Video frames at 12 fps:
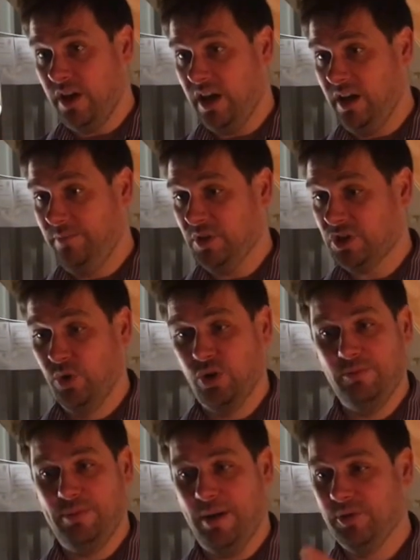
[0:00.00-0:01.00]
The smaller
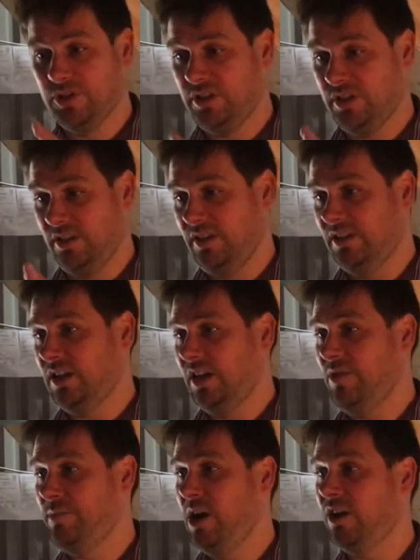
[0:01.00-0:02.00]
the bubbles is a kind
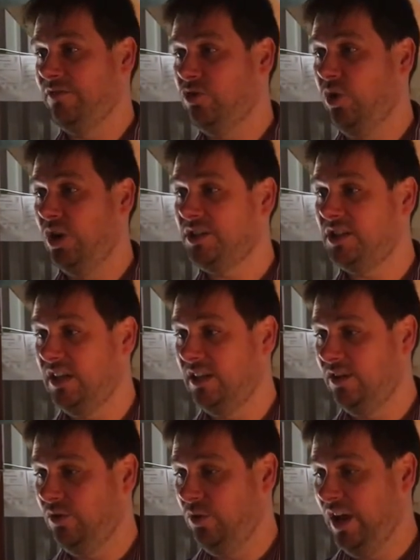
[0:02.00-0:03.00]
of a mark of quality,
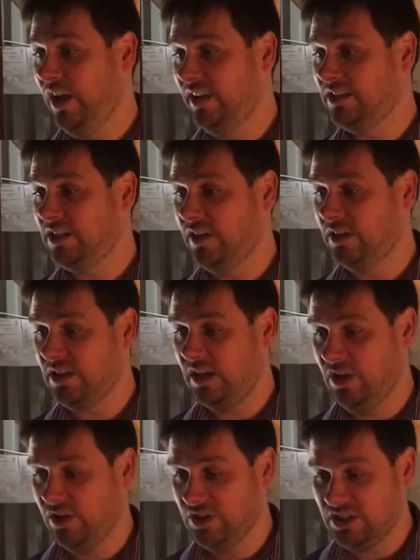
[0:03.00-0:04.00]
really. So it's,
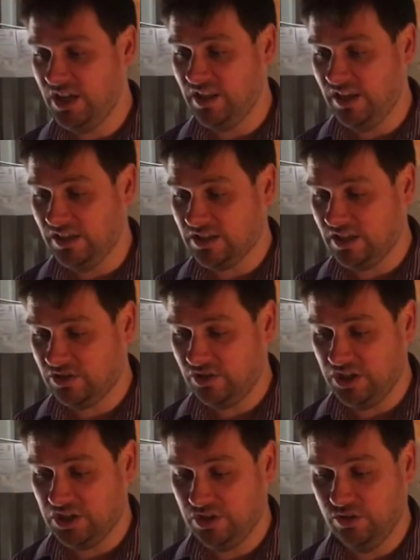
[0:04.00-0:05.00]
you can see that it's a
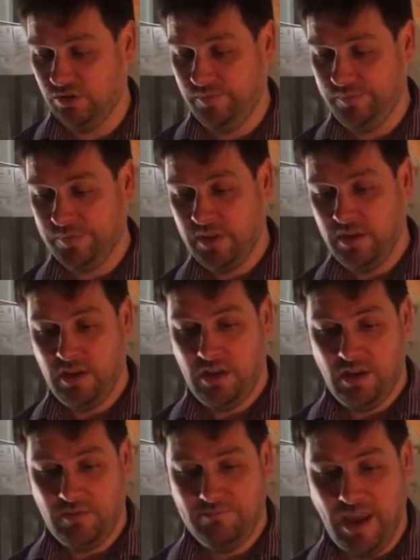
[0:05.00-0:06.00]
traditional
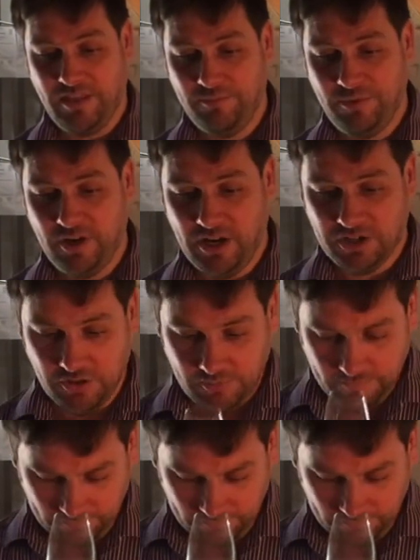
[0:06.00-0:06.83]
method production.